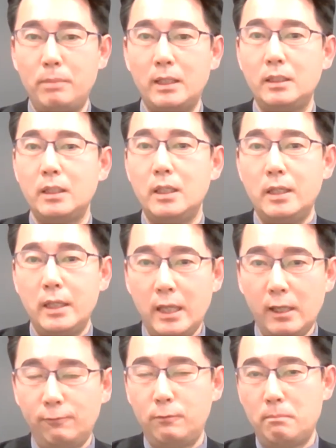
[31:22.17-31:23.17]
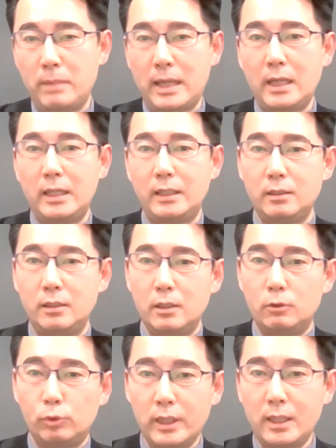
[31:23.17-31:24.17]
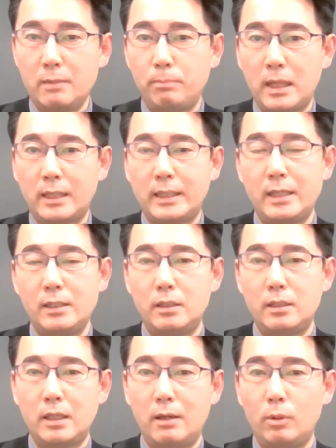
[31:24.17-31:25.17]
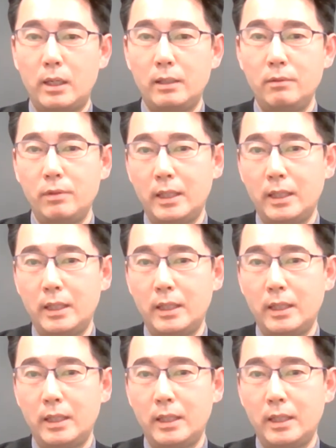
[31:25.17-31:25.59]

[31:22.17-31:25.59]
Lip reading: But if mainland really blockades Taiwan,